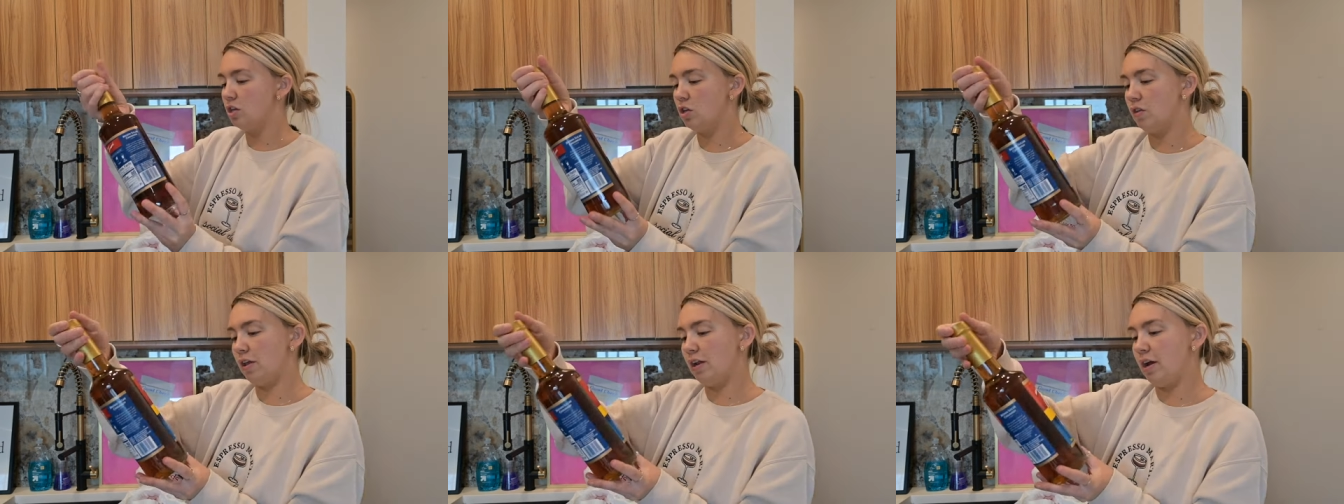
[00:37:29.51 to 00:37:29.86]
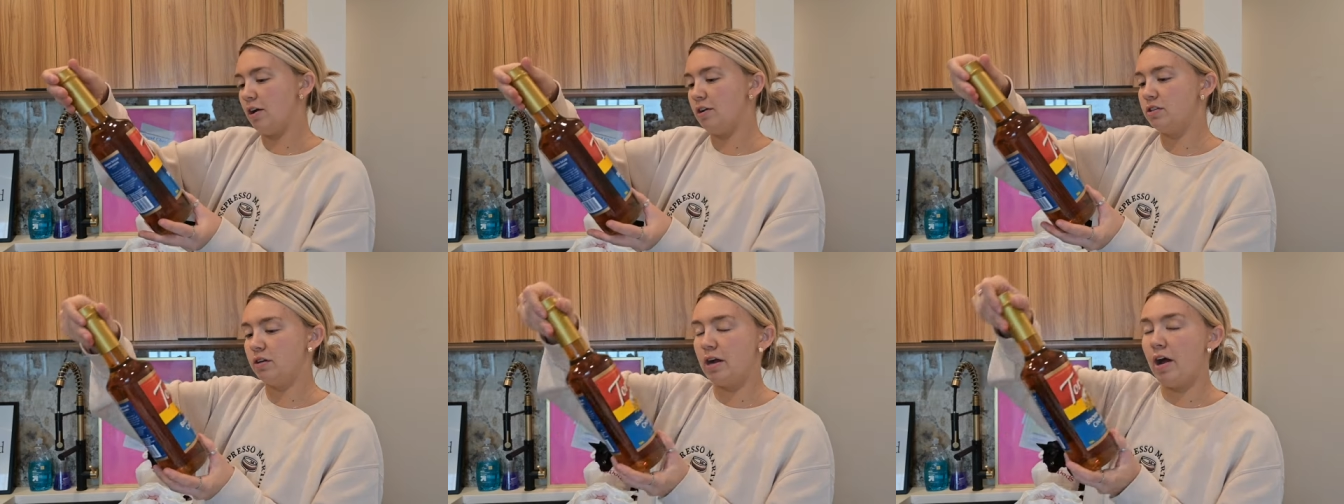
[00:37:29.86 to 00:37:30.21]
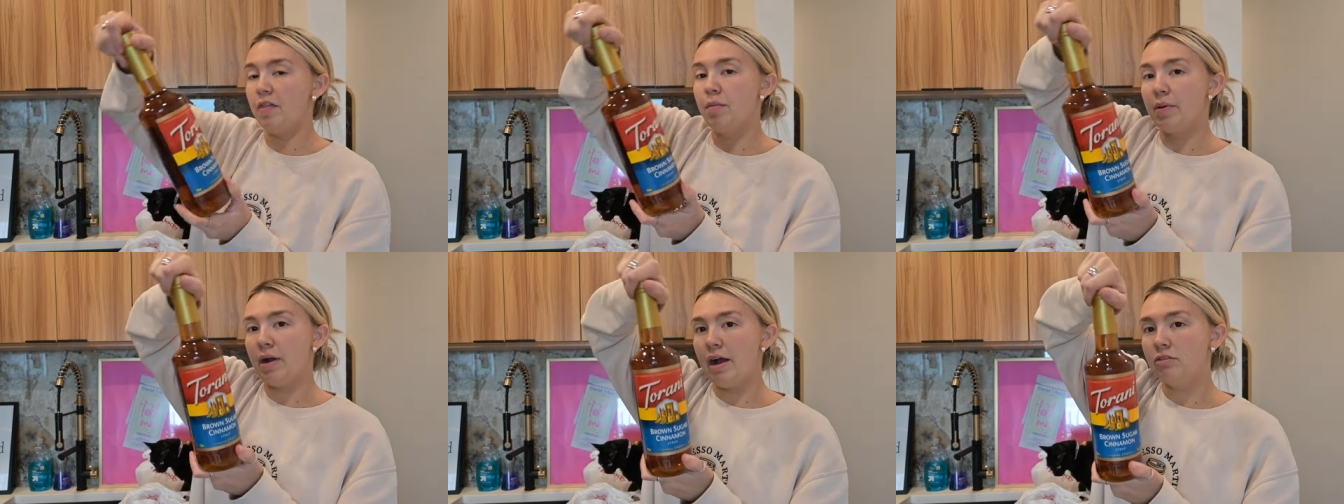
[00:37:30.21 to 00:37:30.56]
So then I also got
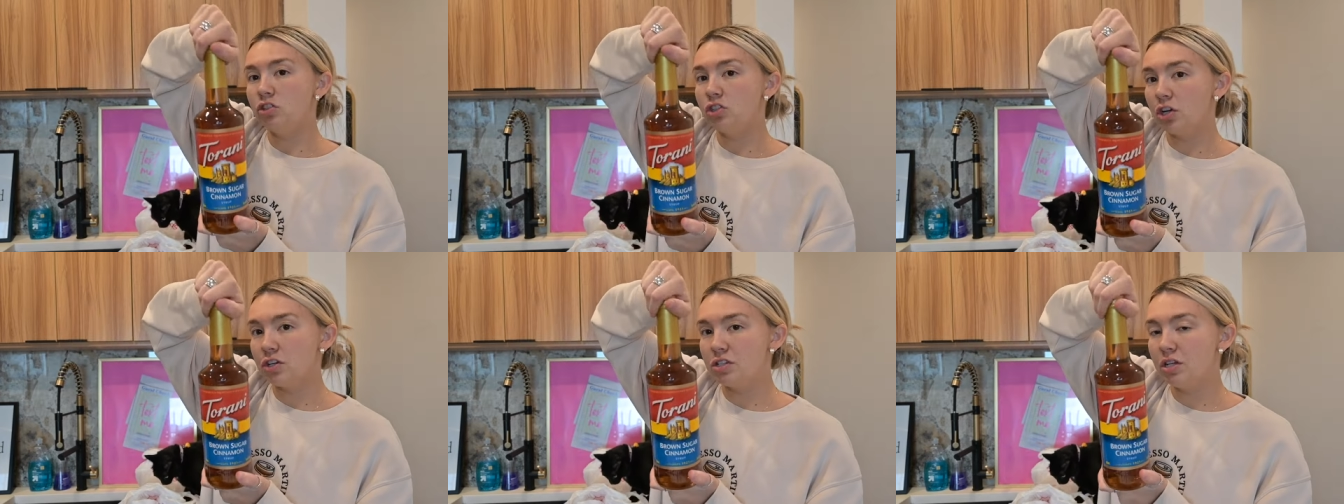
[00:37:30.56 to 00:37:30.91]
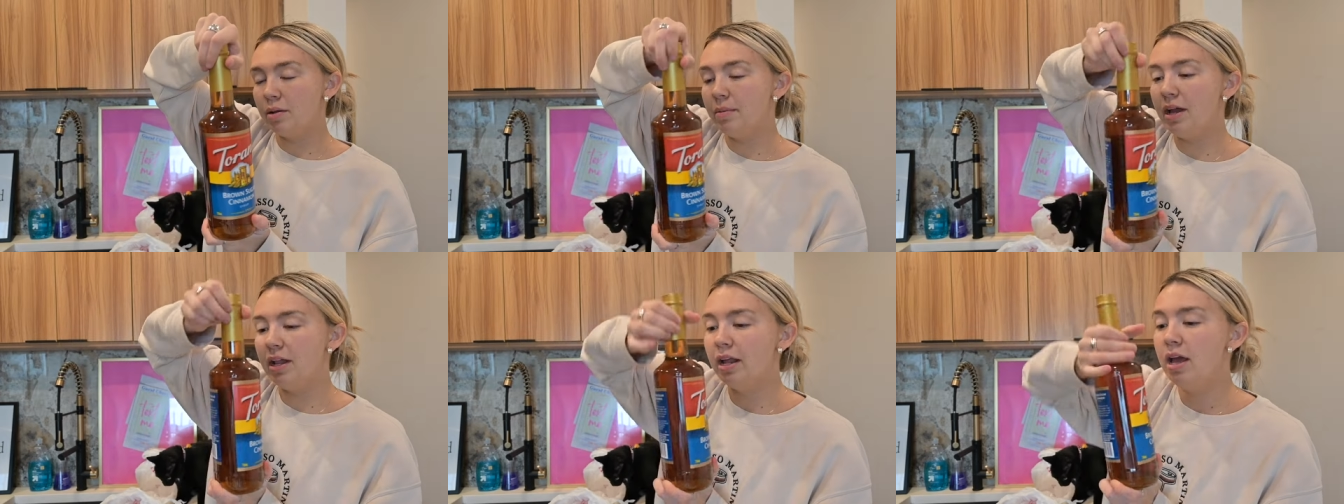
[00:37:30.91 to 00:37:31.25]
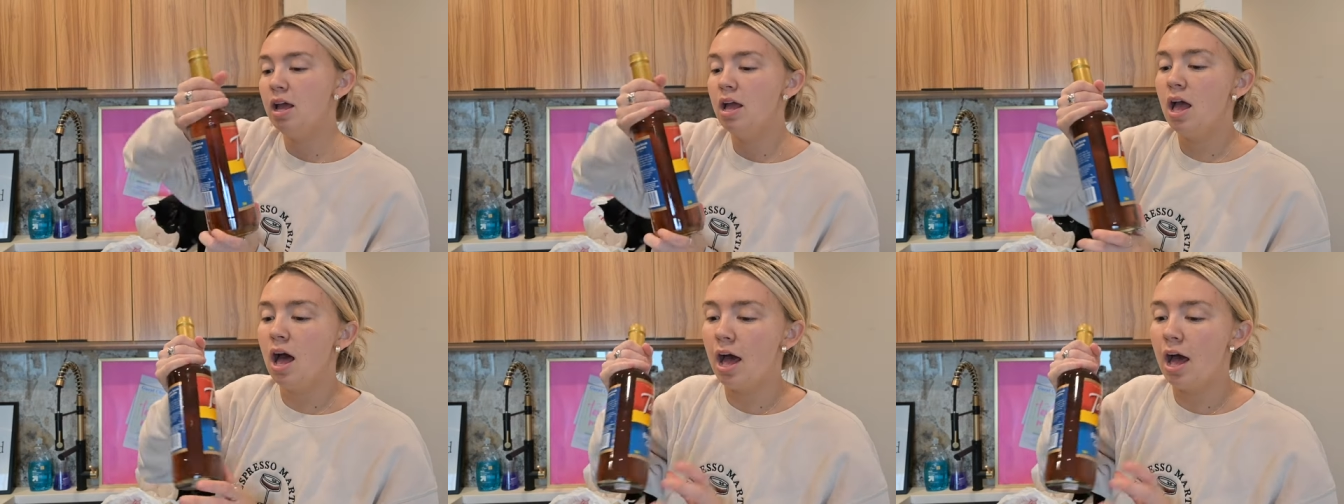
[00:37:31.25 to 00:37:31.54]
the brown sugar cinnamon.